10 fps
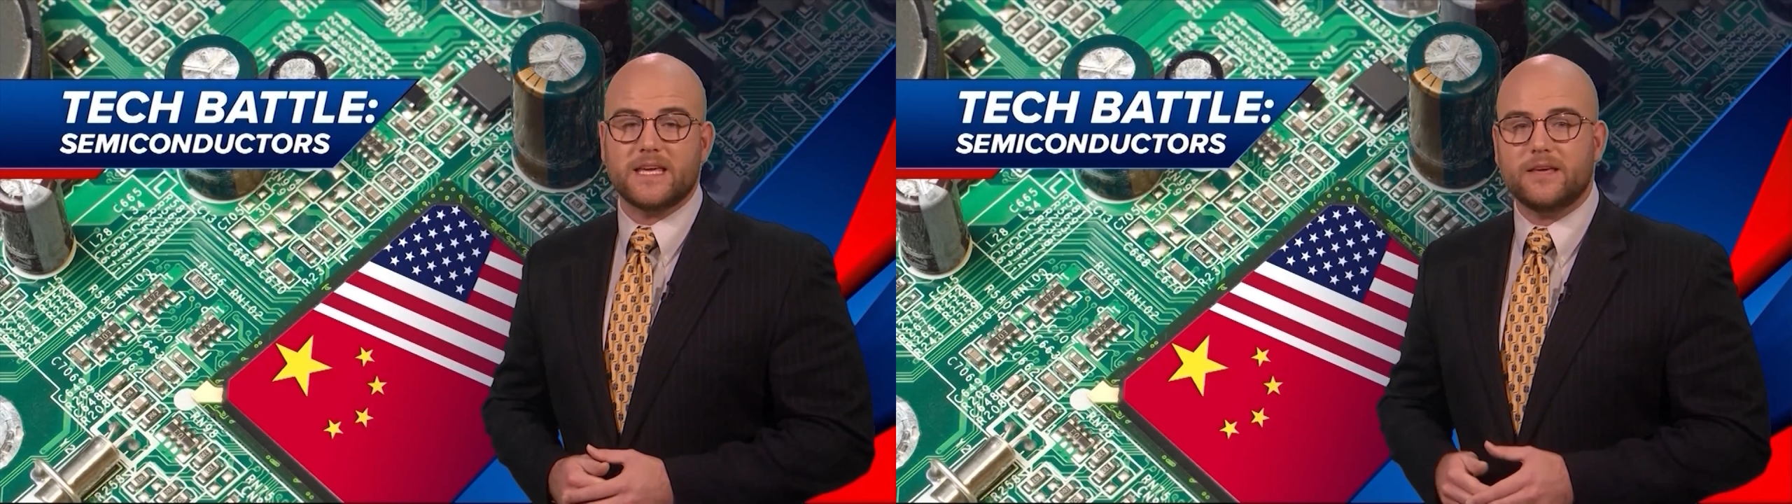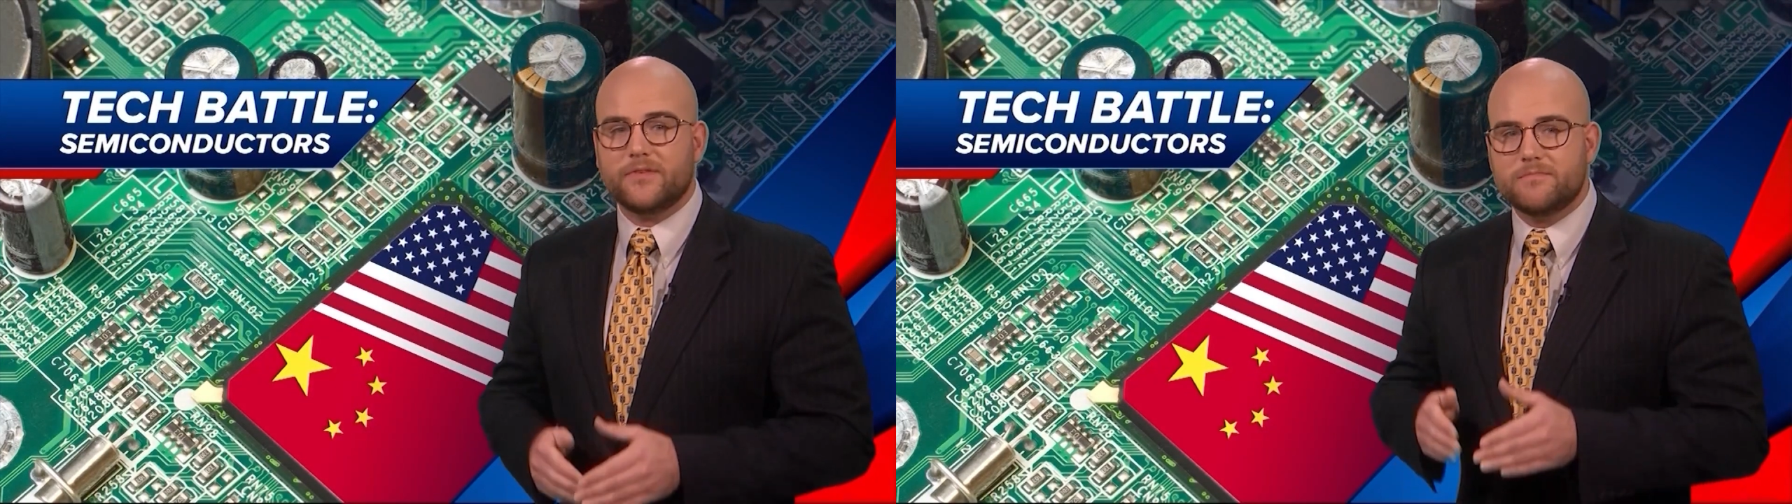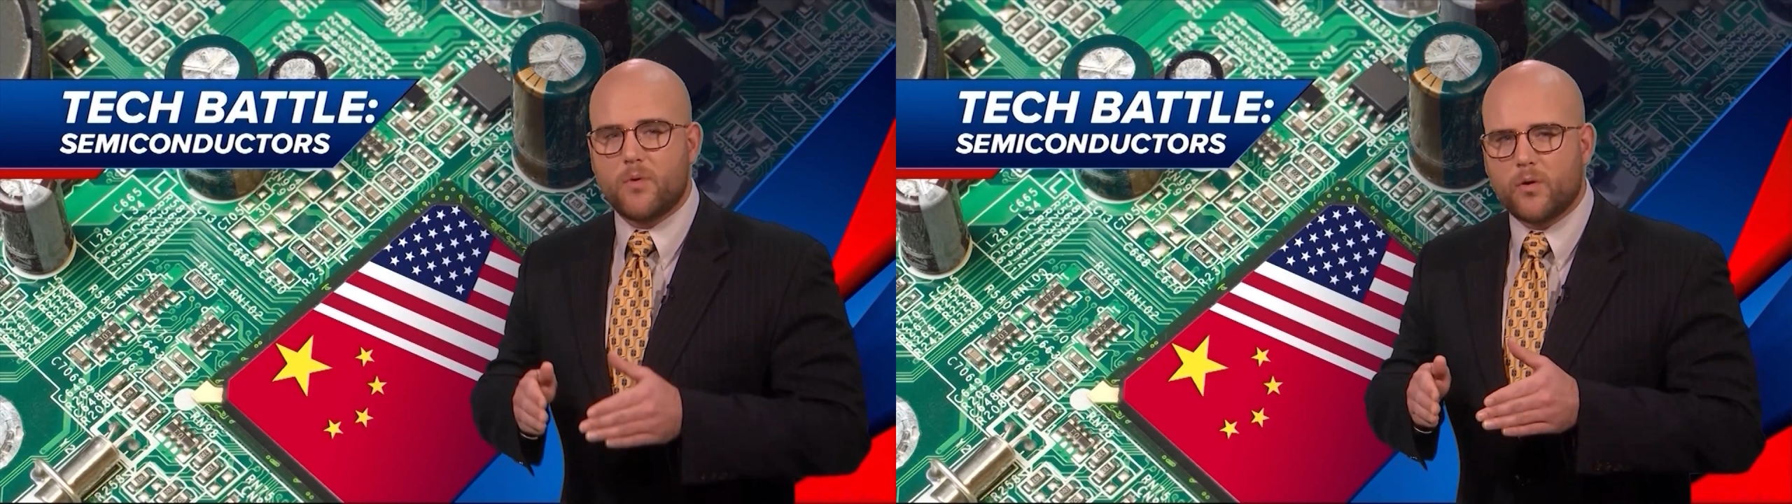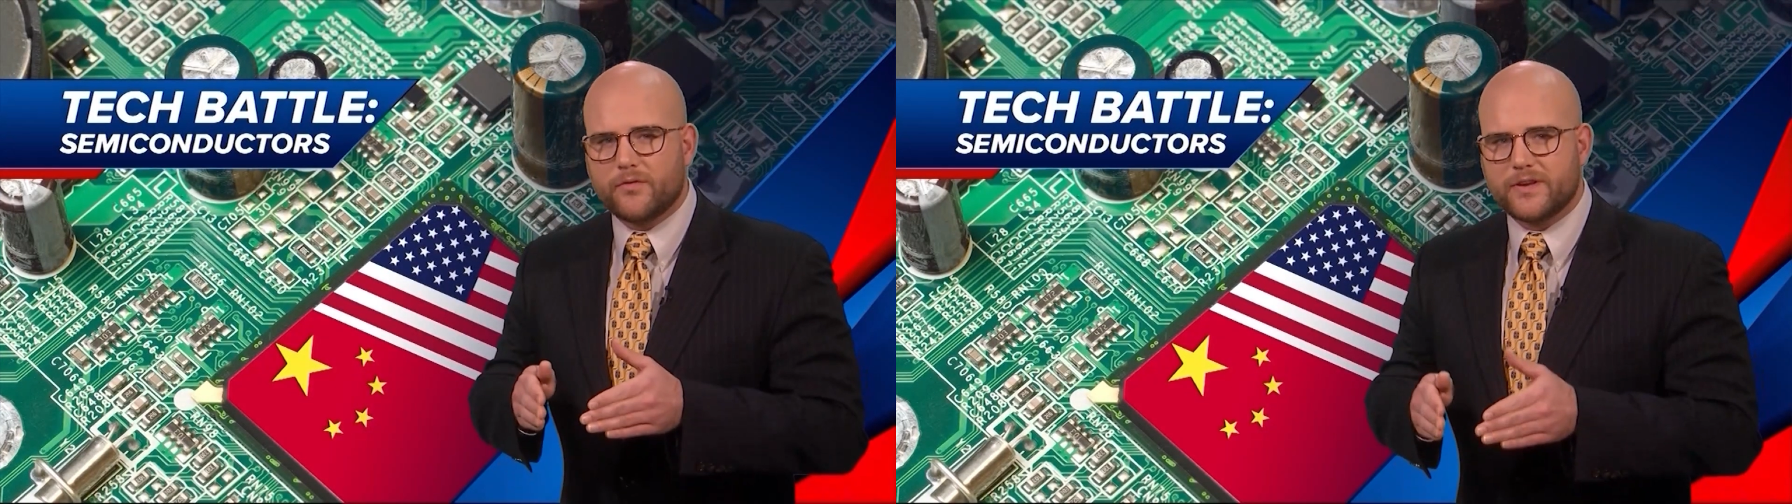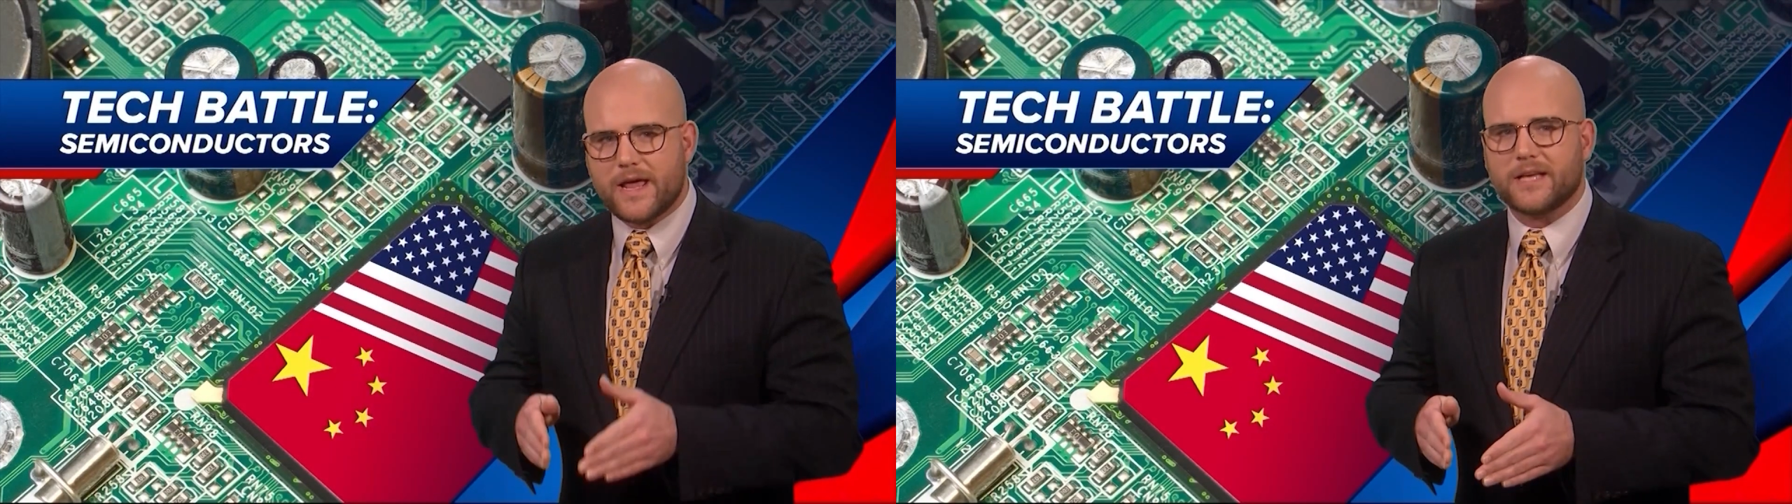even more of
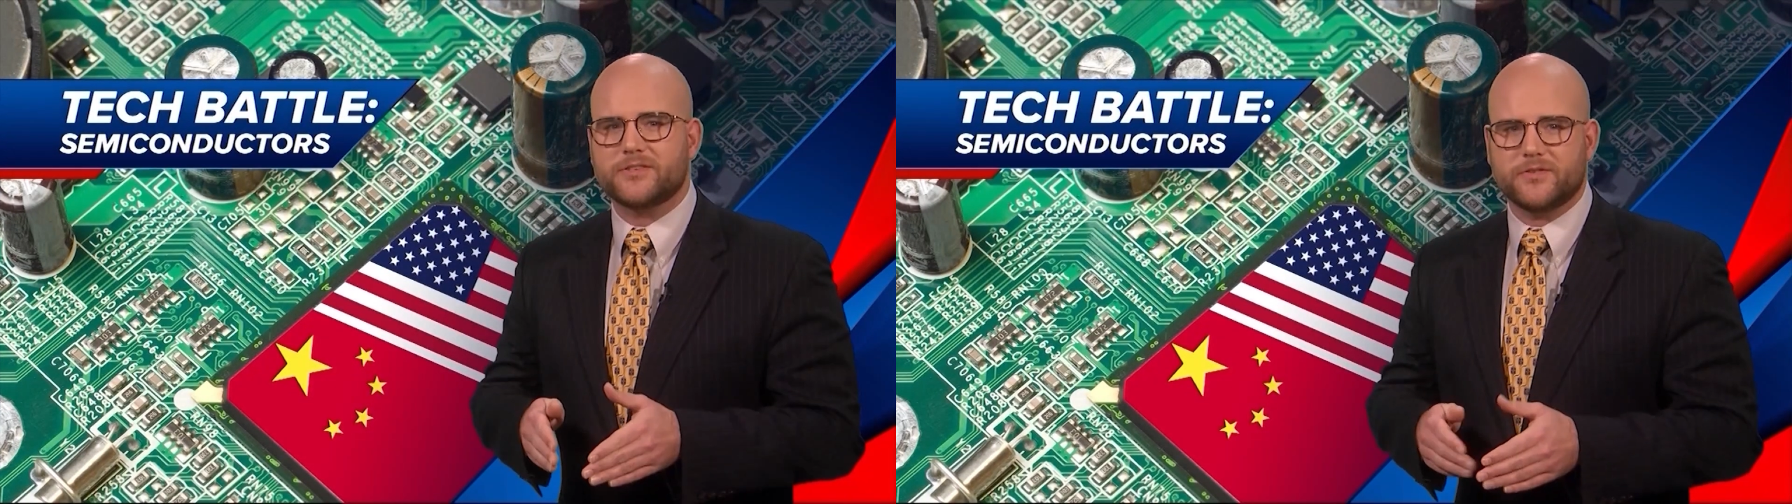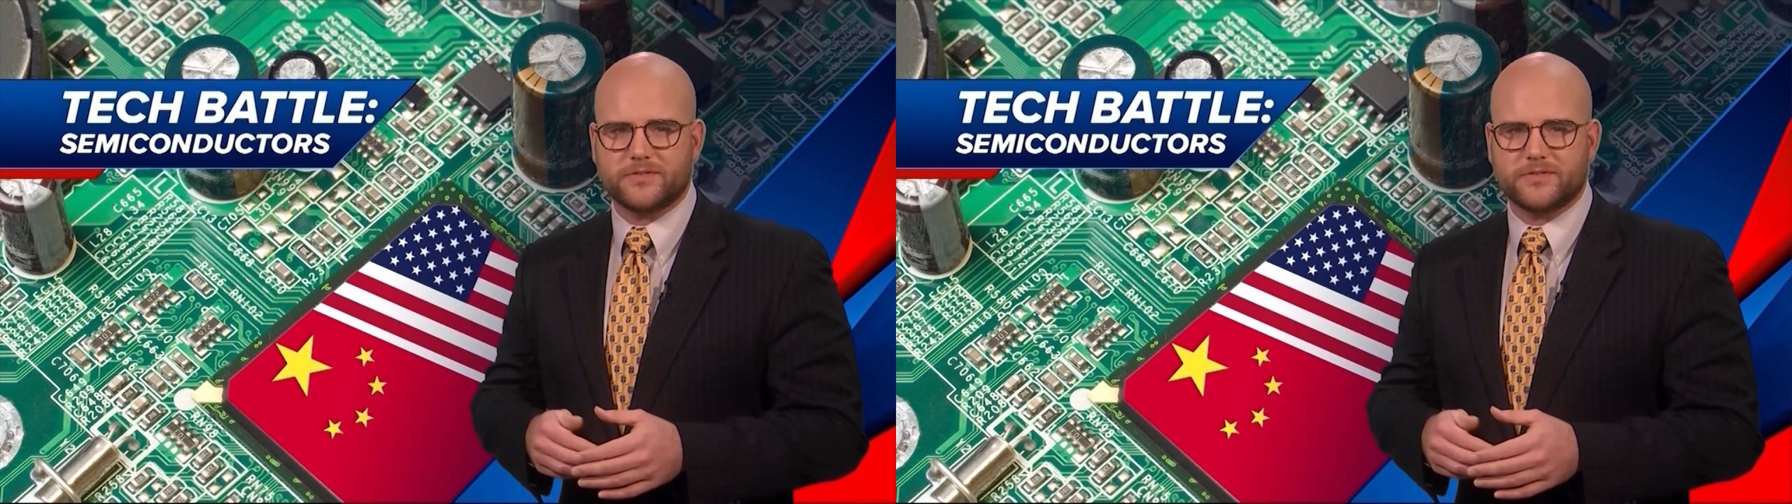a national